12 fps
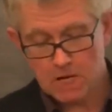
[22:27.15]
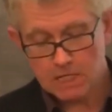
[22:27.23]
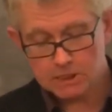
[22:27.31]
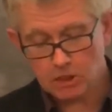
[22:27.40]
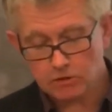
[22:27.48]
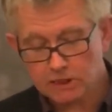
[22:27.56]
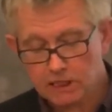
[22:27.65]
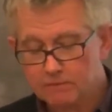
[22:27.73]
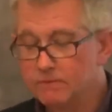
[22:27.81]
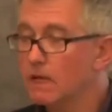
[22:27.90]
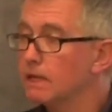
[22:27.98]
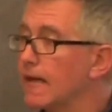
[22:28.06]
so
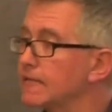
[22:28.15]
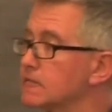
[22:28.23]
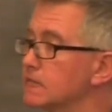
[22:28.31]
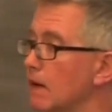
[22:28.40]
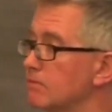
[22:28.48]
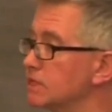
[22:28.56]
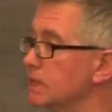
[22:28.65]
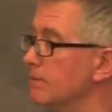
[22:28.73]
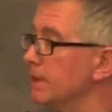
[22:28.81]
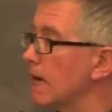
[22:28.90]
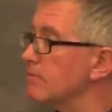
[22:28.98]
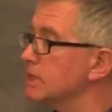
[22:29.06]
that that subsidy
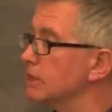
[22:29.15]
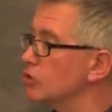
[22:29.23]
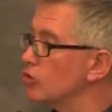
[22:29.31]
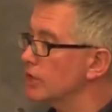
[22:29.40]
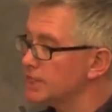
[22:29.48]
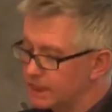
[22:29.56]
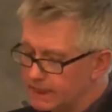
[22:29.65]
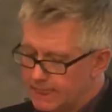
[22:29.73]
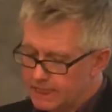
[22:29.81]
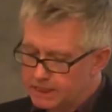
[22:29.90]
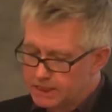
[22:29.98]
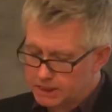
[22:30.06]
becomes increasingly
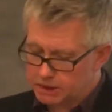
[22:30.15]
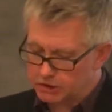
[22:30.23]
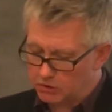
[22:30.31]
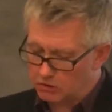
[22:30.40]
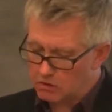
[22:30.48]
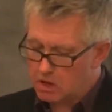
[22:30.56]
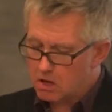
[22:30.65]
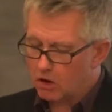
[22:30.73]
conditional